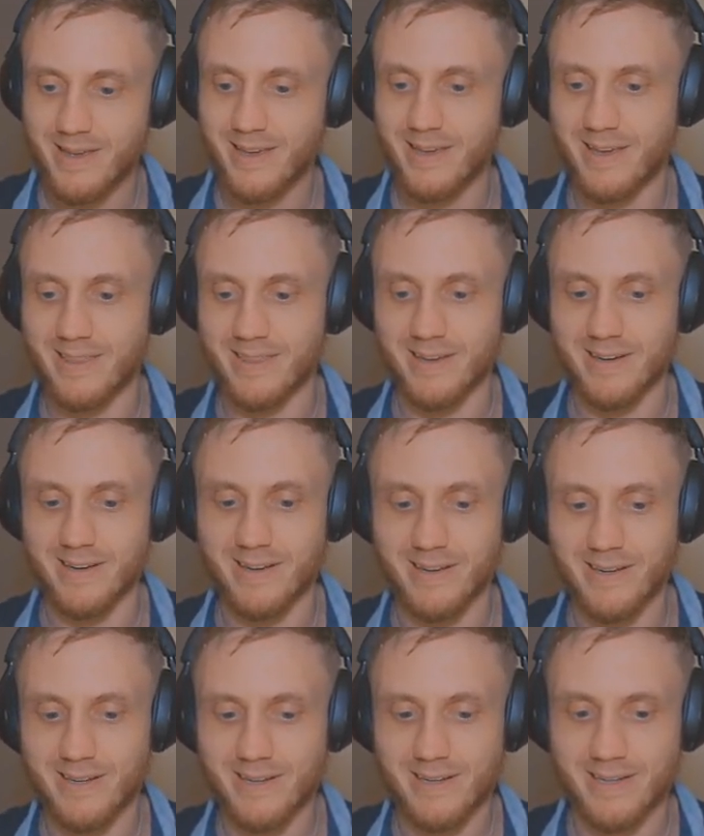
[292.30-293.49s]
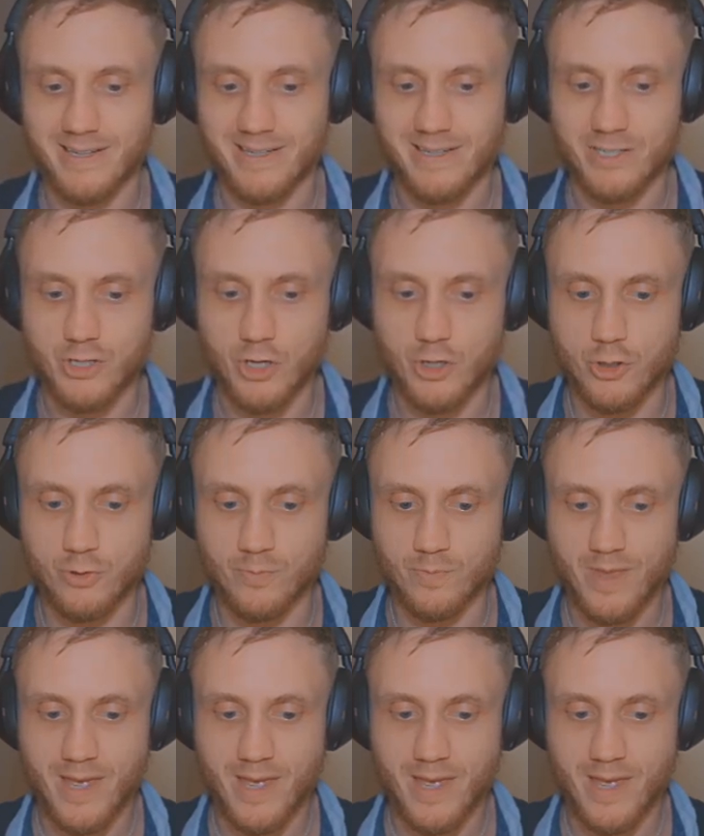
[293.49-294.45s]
And then hit continue.